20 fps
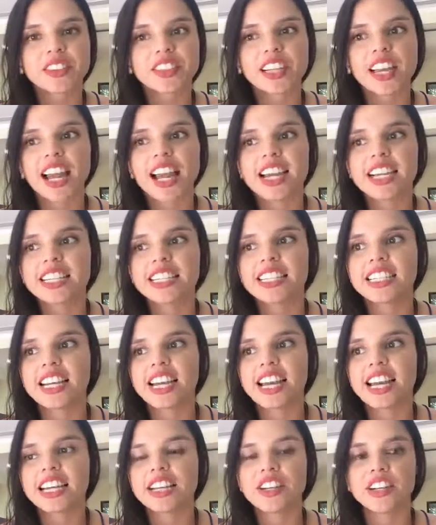I
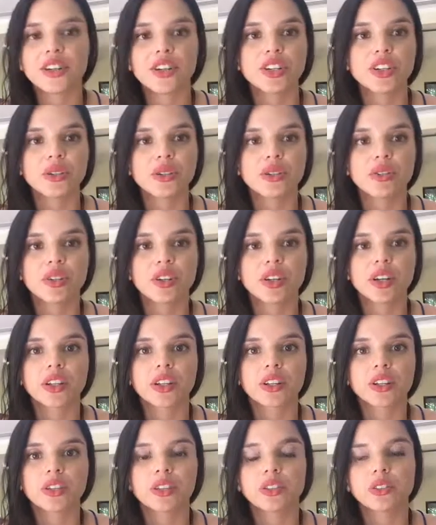said, she was feeling
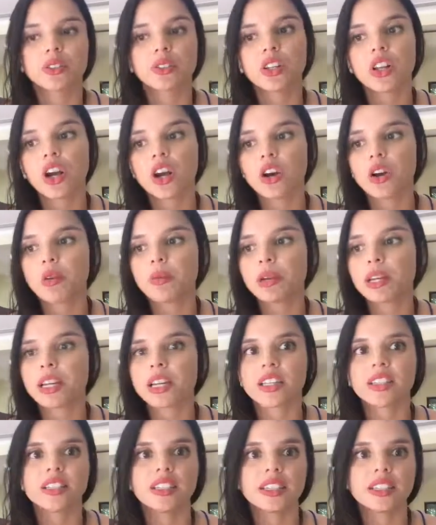a little low
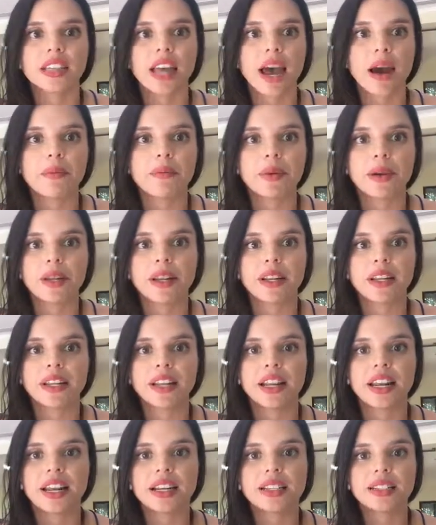because this happened,
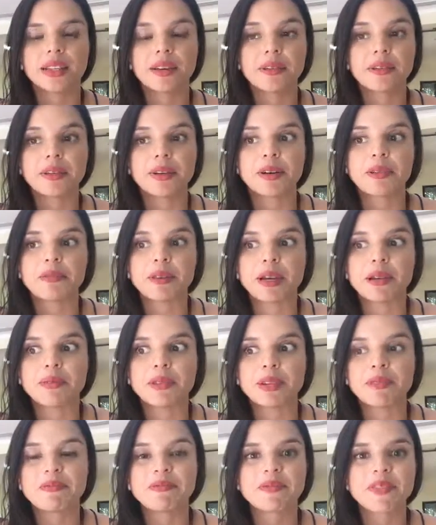and then I said, well,
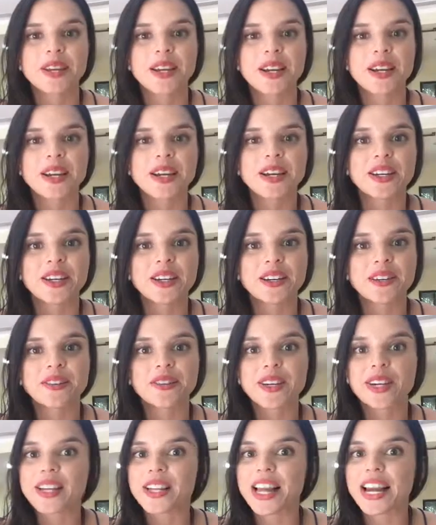maybe you're
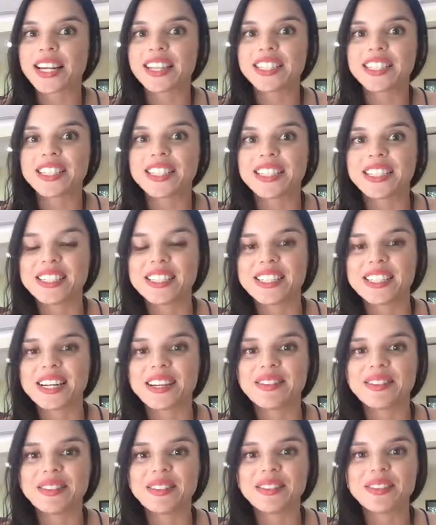realizing it's
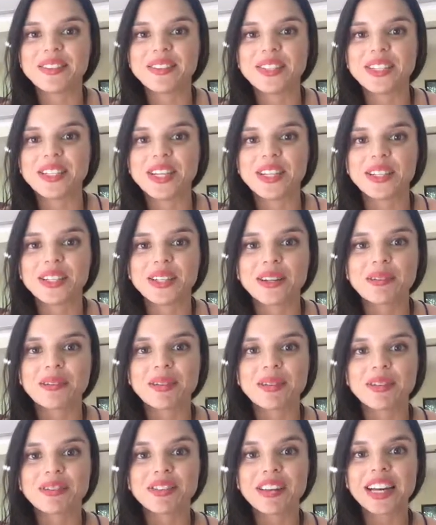time to change some
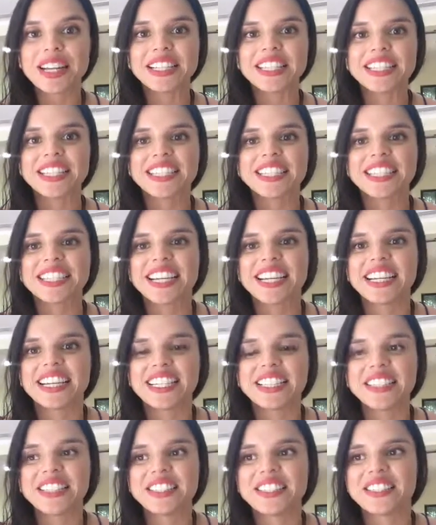of the friends.
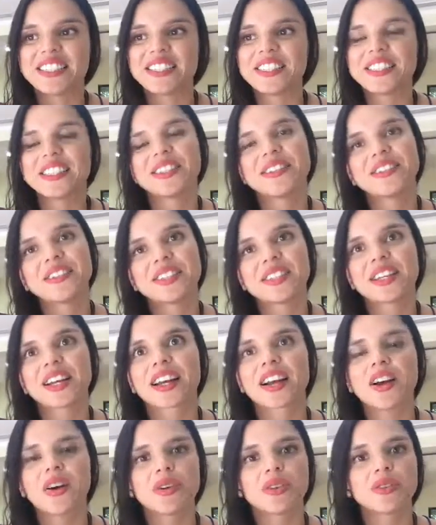And she was
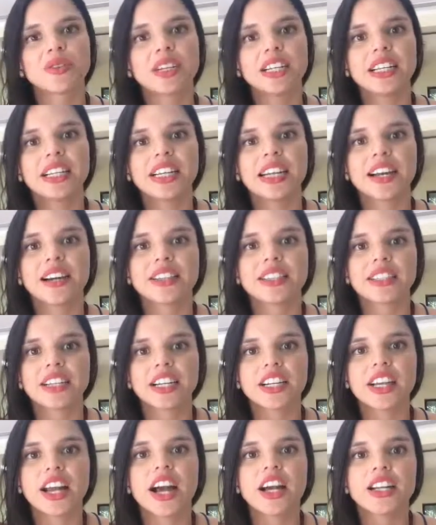like, oh, really? I was
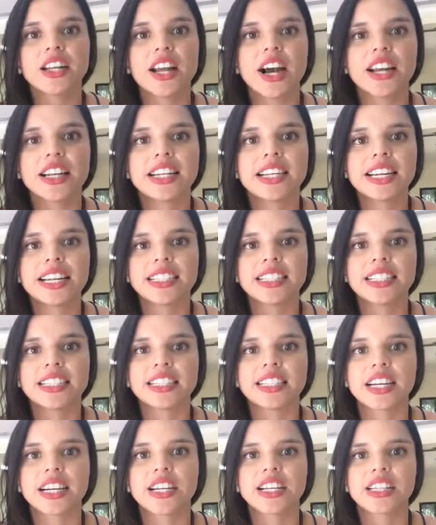like, no, not
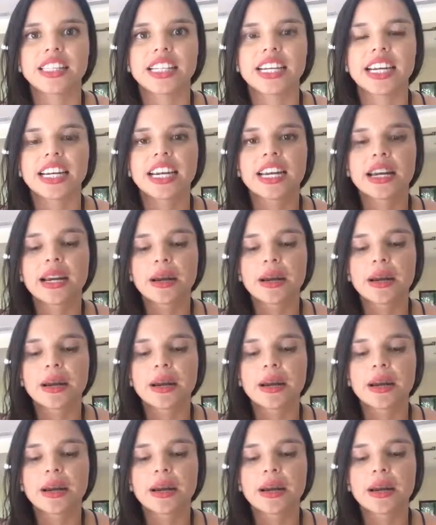necessarily.